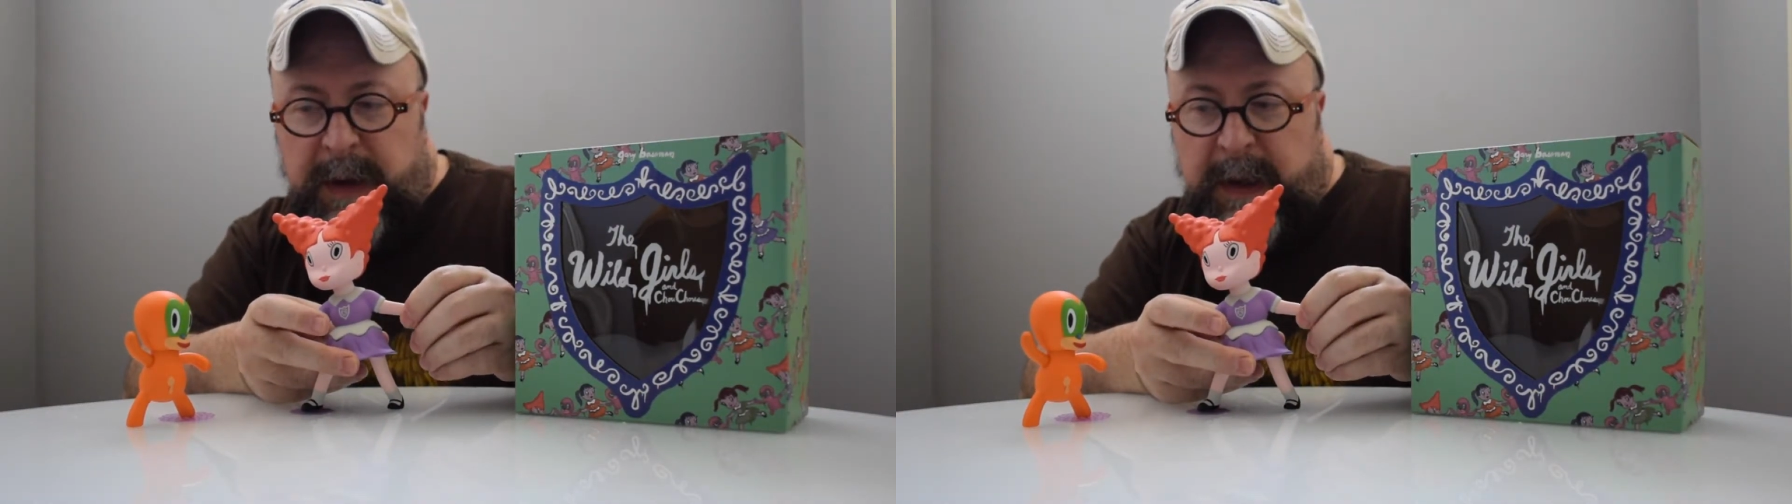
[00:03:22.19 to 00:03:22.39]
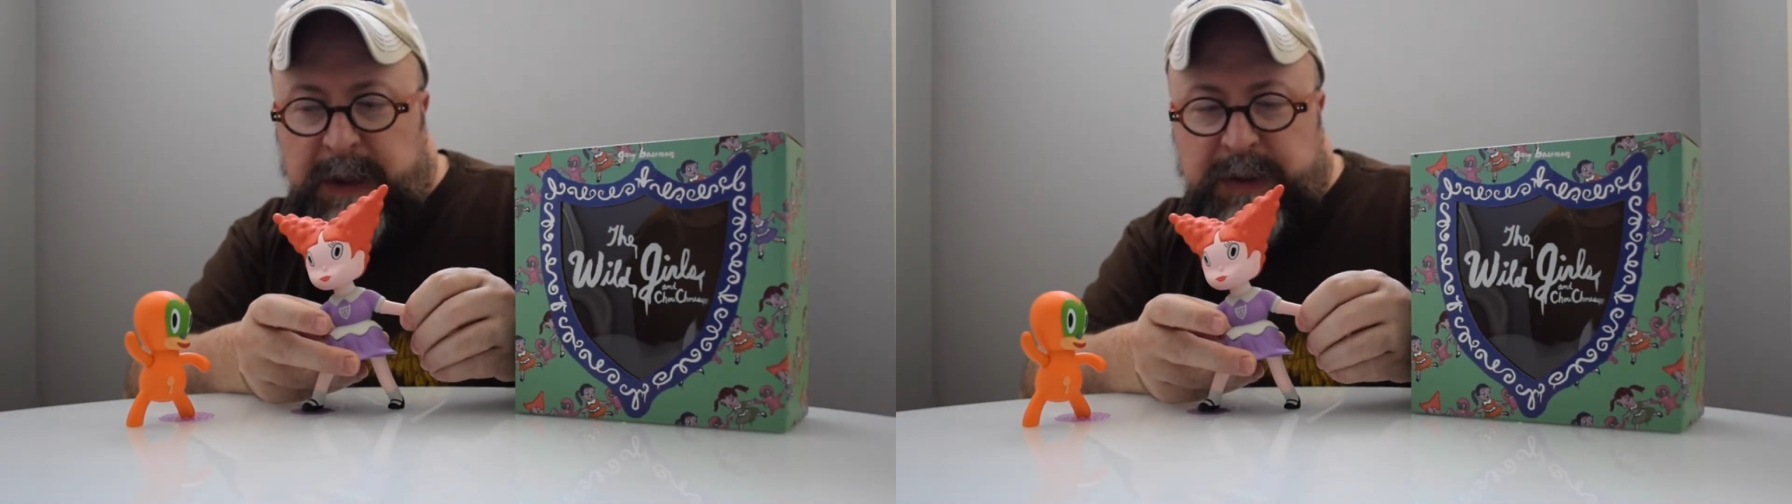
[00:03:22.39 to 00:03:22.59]

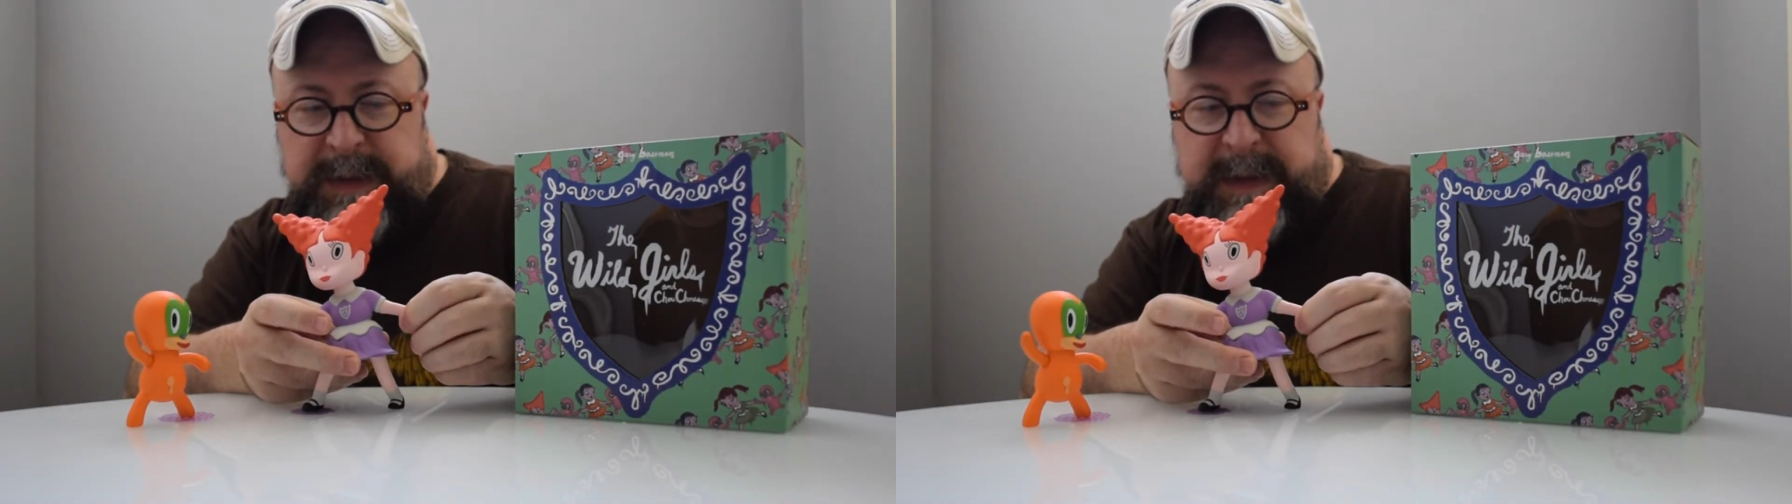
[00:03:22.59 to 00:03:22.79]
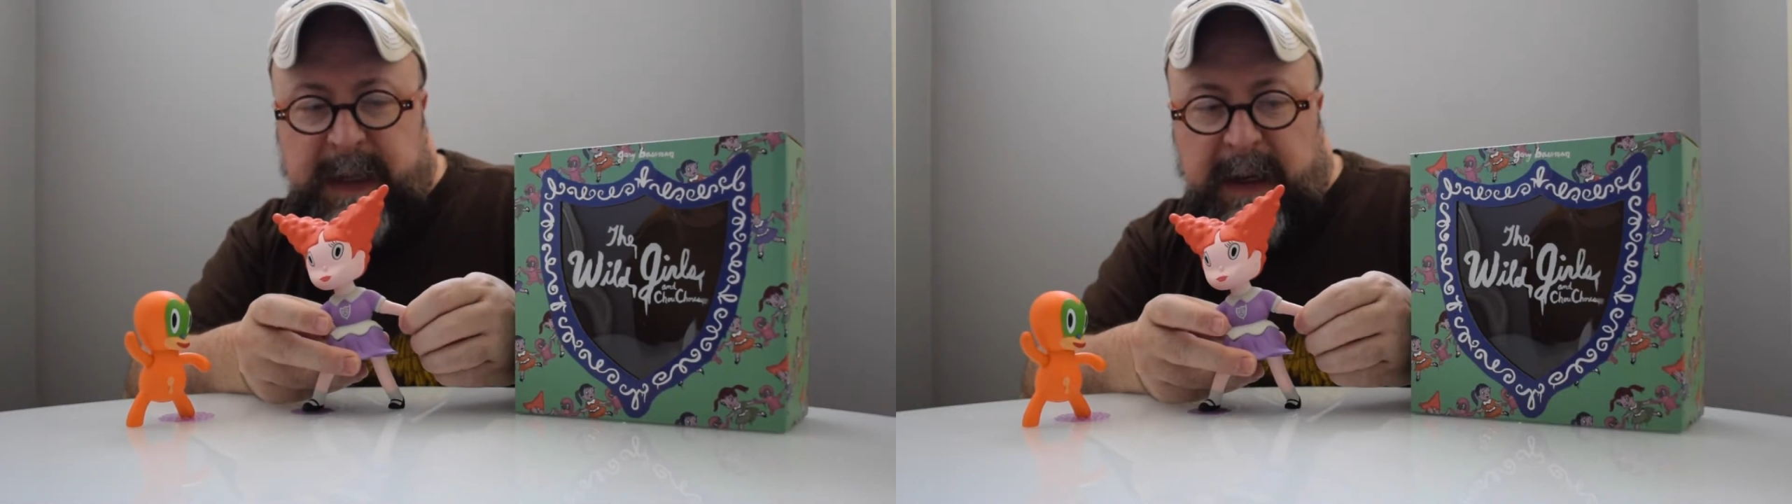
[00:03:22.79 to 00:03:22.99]

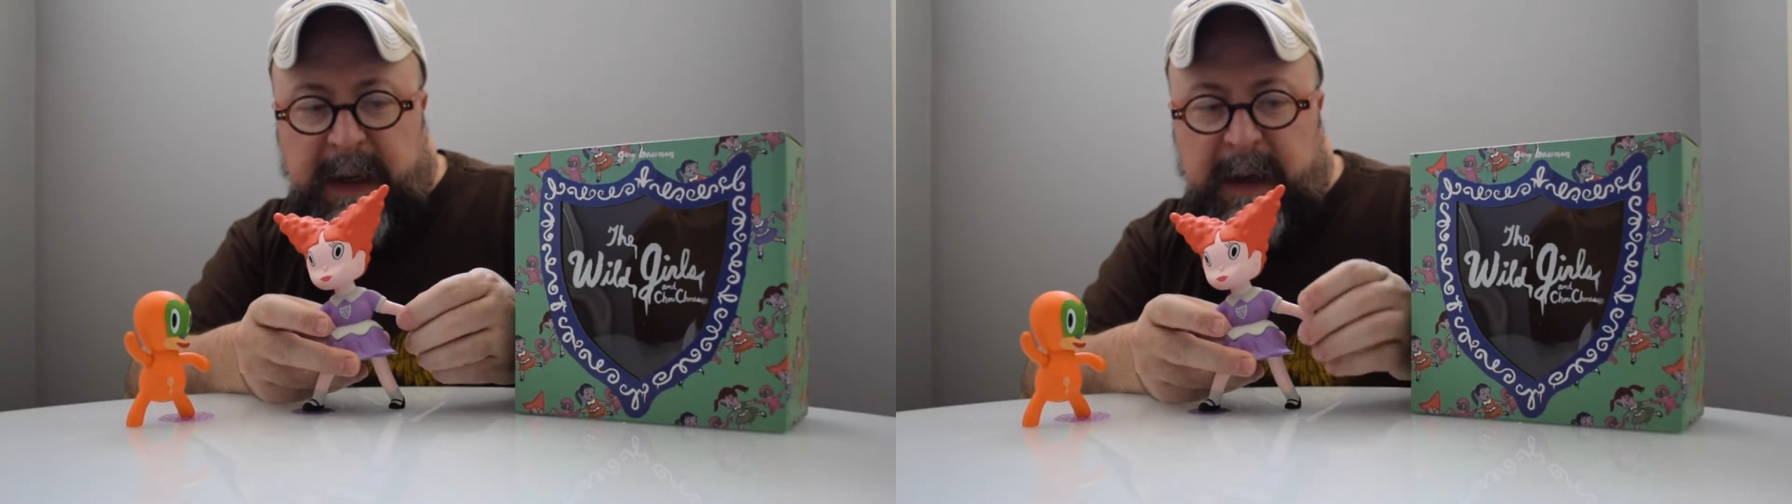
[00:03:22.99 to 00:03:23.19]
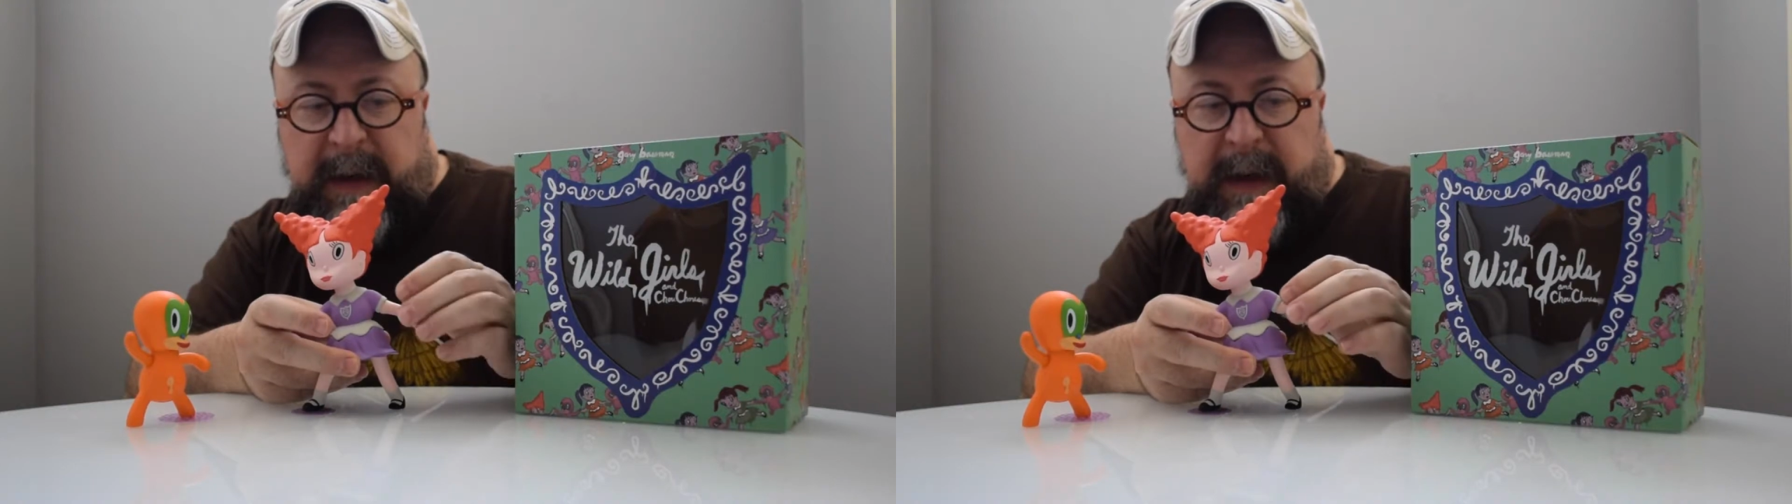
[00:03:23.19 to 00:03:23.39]
interested
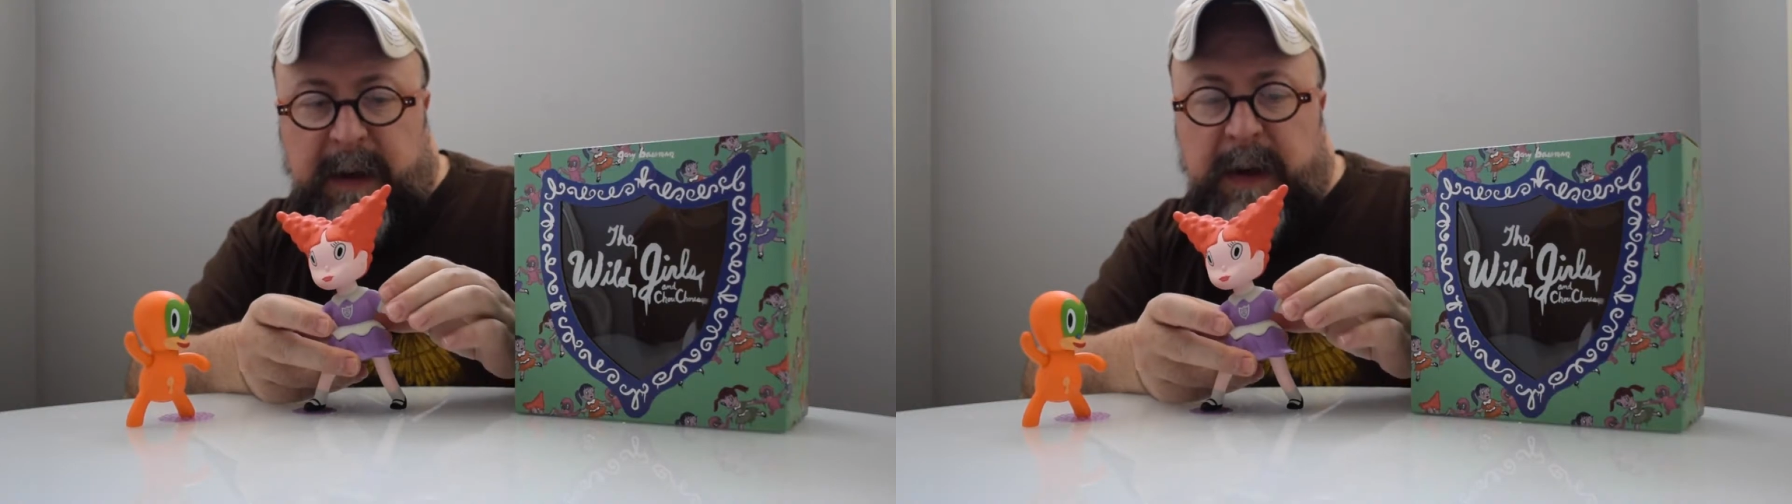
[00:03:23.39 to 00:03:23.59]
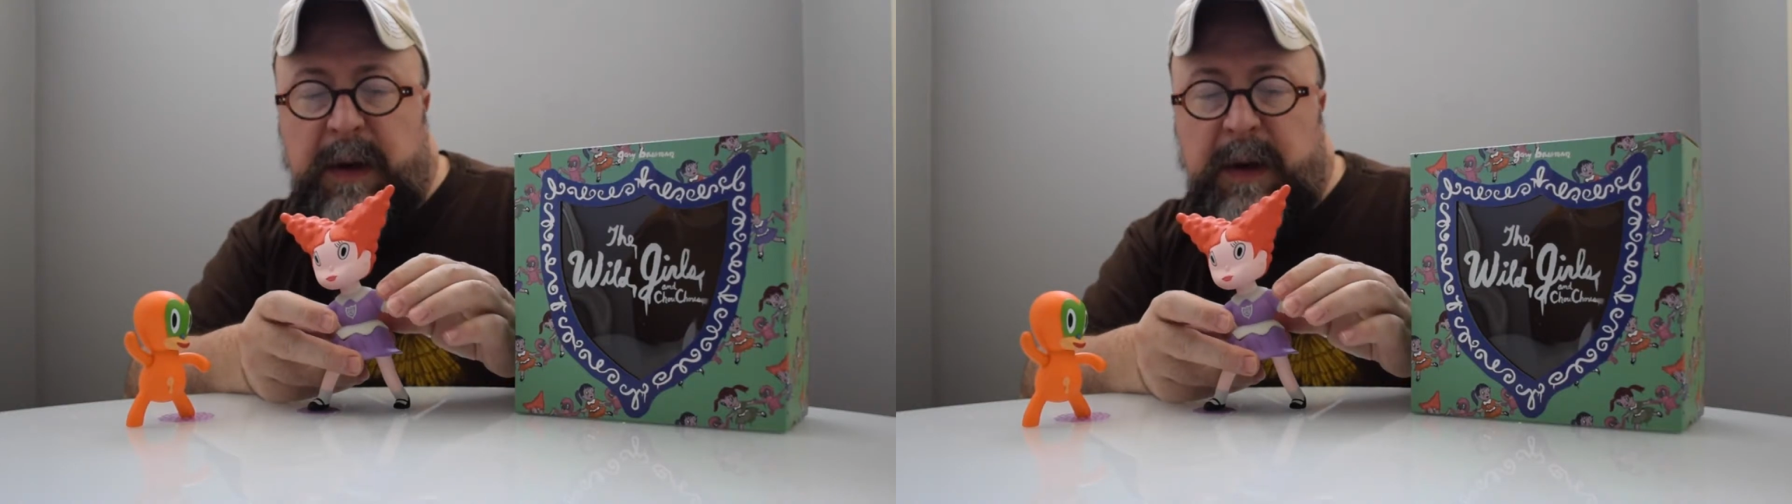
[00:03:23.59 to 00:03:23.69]
in